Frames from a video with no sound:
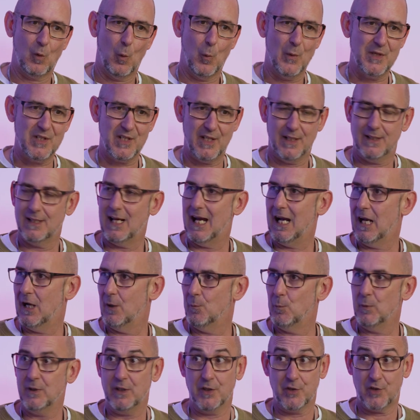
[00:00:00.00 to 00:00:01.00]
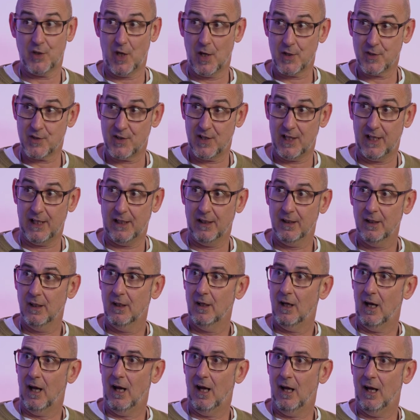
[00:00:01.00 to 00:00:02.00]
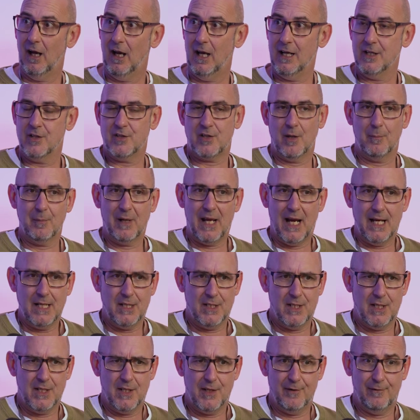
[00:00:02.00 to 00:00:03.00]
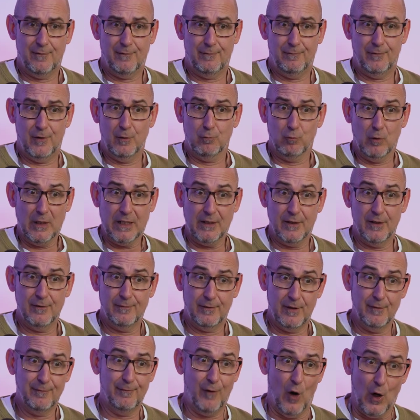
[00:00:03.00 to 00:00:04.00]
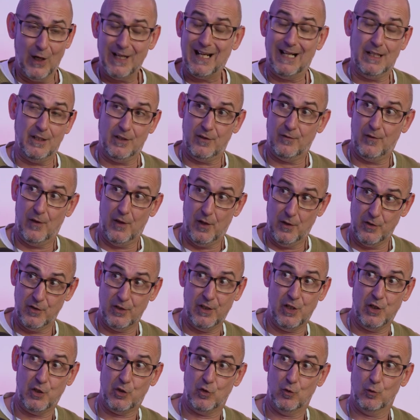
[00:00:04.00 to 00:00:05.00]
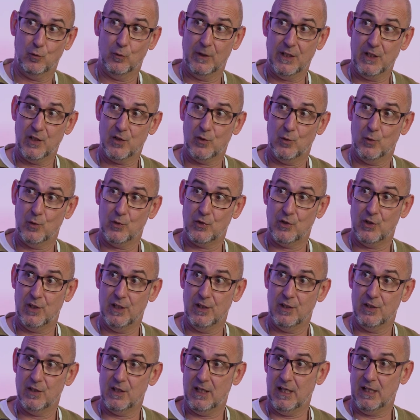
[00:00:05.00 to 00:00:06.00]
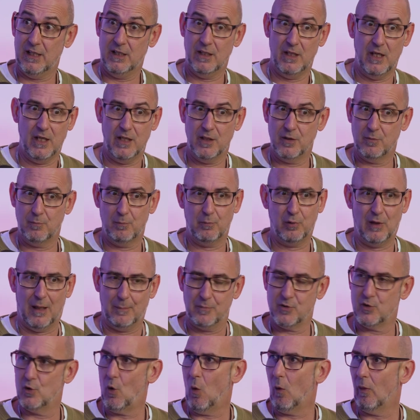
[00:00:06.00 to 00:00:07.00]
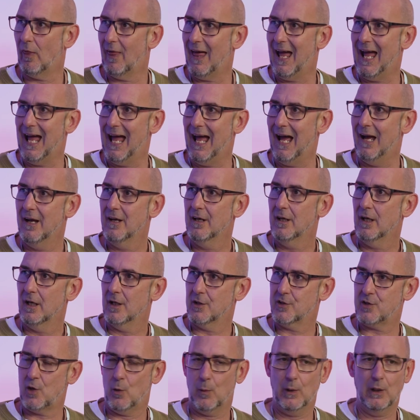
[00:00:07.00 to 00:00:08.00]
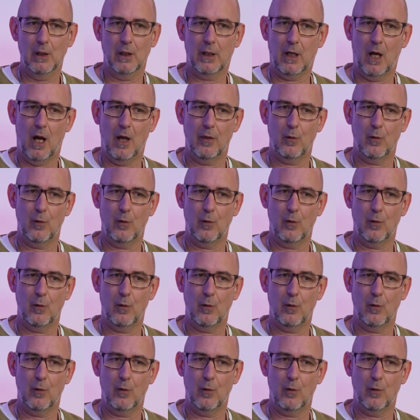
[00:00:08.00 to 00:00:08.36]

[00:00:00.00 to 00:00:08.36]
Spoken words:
we sit down, we discuss it. In some cases, the finance for those additional resources is perhaps not there. And so we look at